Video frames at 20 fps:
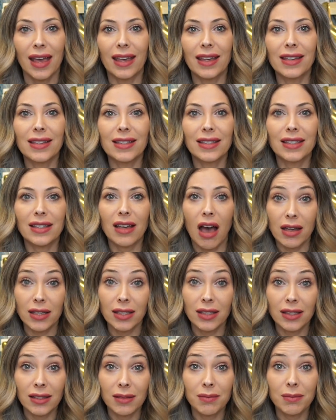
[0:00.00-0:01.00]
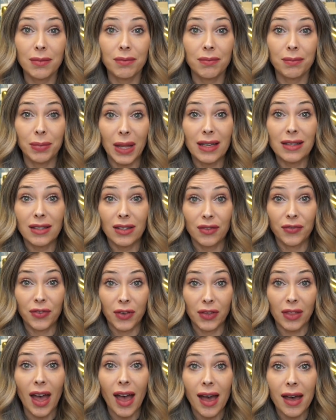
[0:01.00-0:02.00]
is custom blended
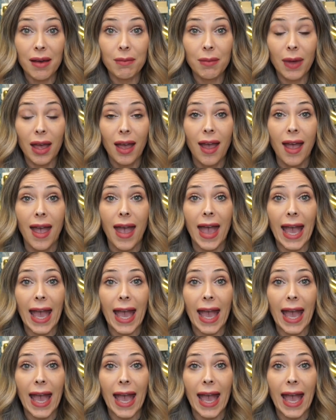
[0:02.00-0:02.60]
for them.